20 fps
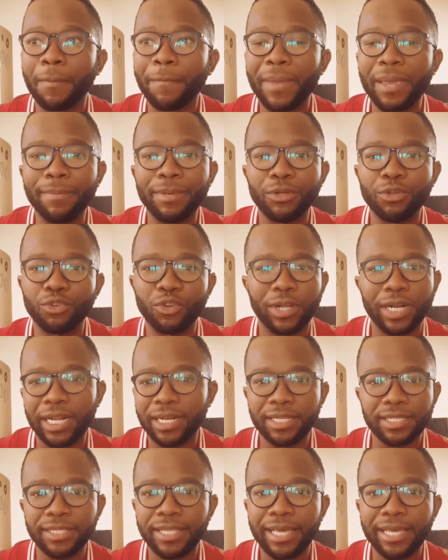maybe do not
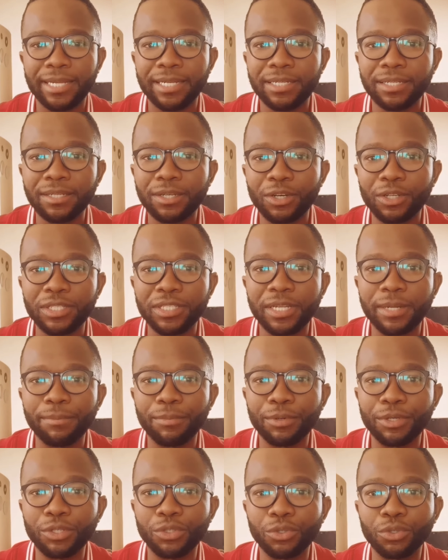understand
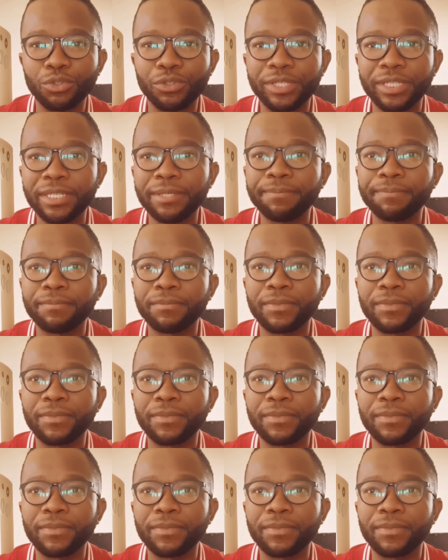contemporary jewelry,